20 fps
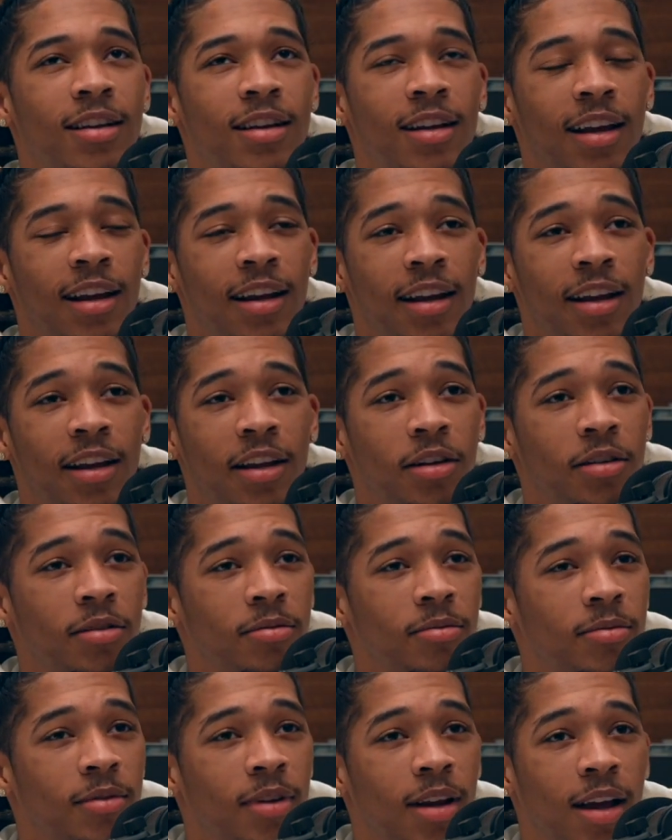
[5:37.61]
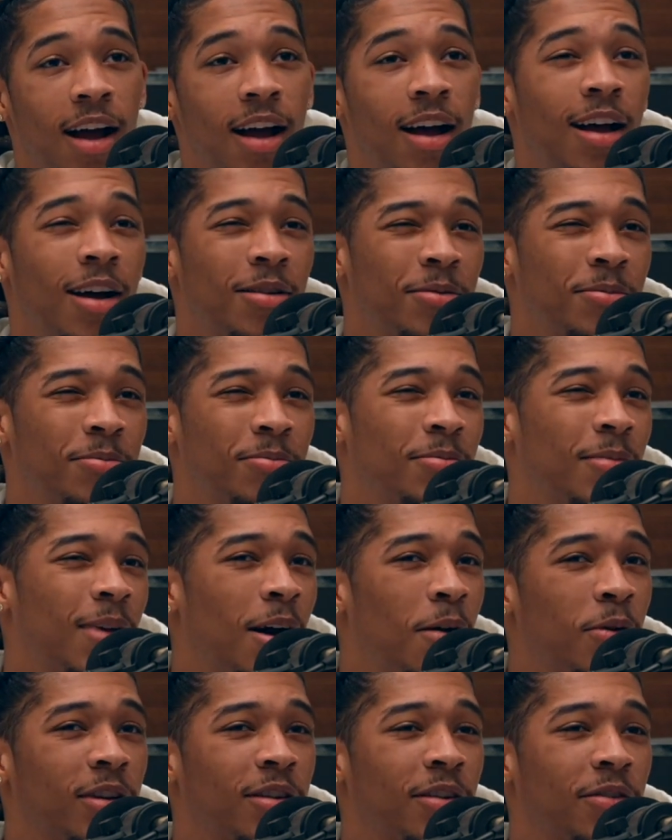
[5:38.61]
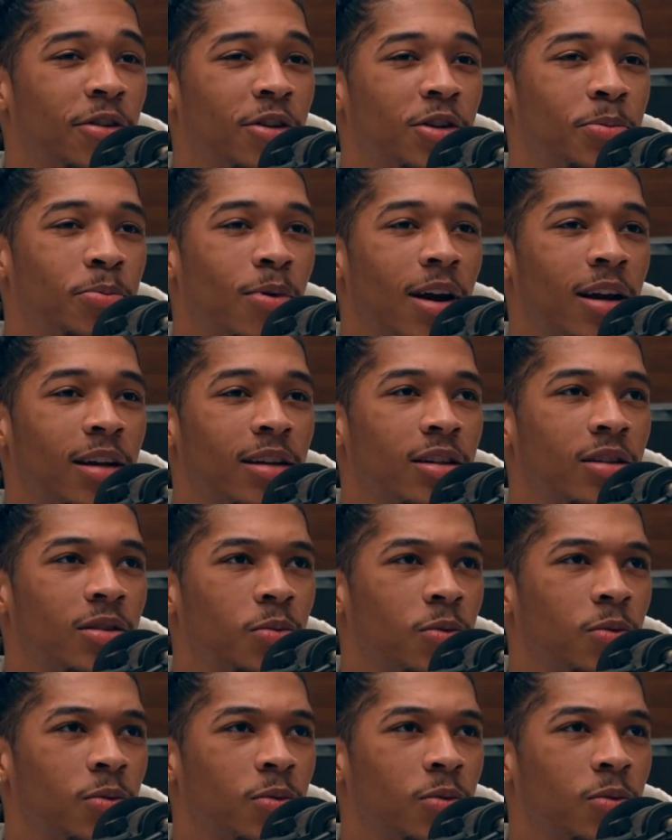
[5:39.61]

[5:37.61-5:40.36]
And then I I went to first practice,